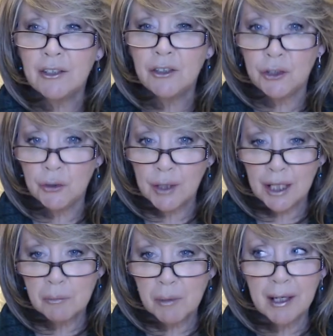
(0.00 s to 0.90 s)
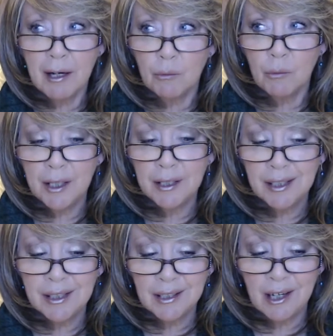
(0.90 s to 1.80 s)
You do get to pick out one. I
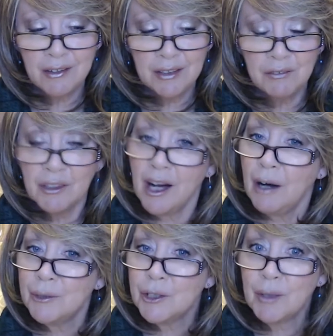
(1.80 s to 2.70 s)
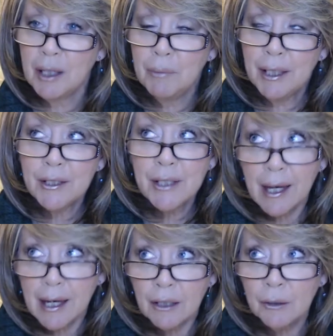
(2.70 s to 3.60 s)
think I already forgot which one I picked
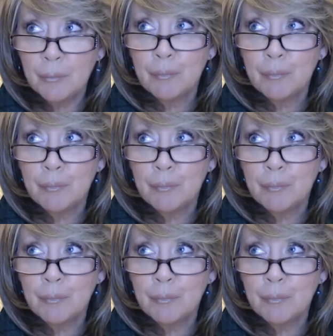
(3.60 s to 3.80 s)
out.